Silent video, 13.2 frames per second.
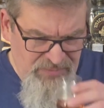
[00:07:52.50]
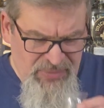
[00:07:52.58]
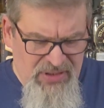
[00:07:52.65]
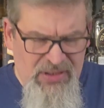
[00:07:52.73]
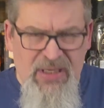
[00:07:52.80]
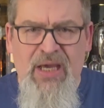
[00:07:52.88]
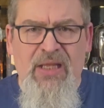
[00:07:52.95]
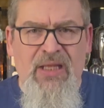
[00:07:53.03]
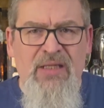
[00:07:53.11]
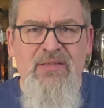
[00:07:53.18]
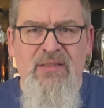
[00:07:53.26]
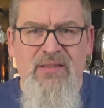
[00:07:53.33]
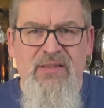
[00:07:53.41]
But yeah,
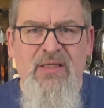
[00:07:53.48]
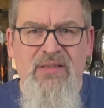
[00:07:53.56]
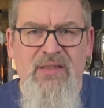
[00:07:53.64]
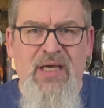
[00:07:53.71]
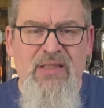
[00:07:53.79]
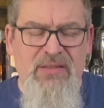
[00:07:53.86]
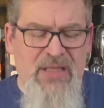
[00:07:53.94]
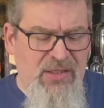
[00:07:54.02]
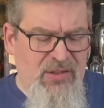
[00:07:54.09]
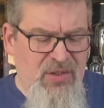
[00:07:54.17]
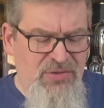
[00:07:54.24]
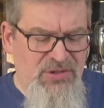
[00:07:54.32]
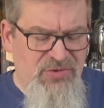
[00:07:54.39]
that
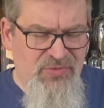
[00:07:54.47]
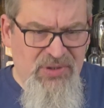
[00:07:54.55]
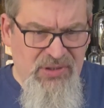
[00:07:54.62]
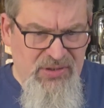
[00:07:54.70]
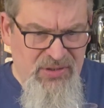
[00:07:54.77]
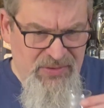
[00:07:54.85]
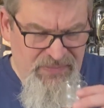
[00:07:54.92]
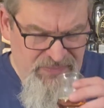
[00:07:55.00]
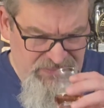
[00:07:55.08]
nose is really good.